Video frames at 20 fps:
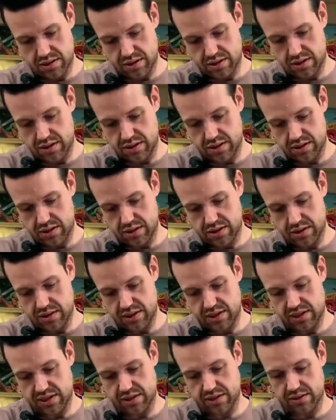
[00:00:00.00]
And it
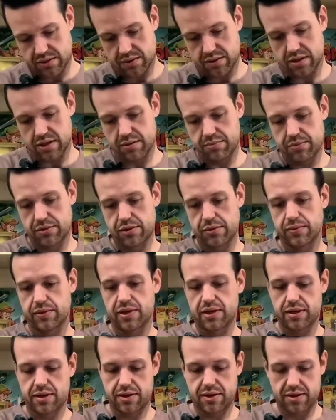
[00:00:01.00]
still comes
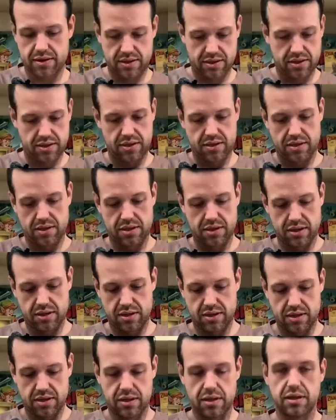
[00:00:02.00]
with
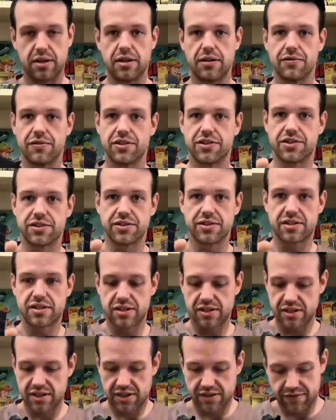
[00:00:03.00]
the original
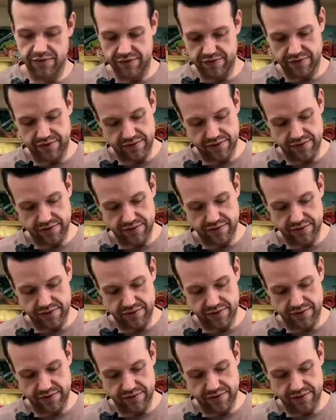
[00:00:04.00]
sleeve.